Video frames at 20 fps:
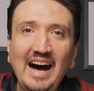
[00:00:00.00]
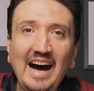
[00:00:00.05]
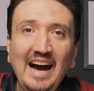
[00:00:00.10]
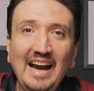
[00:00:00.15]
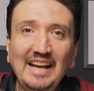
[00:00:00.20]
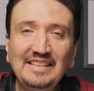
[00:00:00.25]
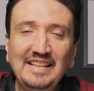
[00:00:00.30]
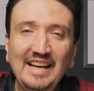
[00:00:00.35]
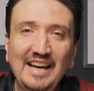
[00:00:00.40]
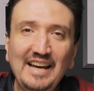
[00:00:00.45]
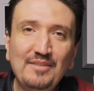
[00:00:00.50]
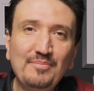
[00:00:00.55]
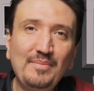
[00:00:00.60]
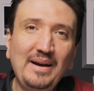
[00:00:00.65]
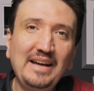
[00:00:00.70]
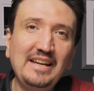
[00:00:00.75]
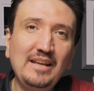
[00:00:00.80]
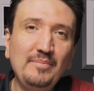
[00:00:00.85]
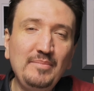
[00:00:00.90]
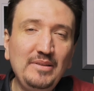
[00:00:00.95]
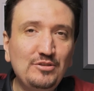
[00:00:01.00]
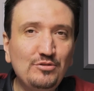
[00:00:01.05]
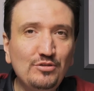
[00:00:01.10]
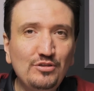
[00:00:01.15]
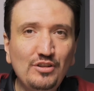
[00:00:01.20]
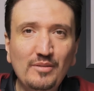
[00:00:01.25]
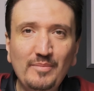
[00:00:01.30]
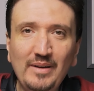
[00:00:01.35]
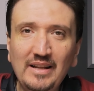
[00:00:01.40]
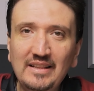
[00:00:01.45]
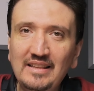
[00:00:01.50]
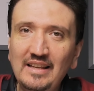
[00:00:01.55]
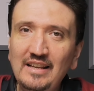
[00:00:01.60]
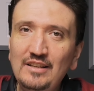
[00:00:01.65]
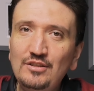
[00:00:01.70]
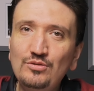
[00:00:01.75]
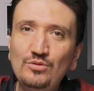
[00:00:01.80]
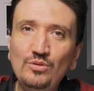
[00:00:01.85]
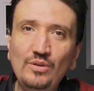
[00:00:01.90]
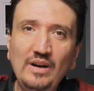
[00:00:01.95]
Hi there, my name is Tudor
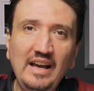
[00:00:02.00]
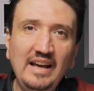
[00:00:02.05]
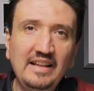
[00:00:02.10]
Matescu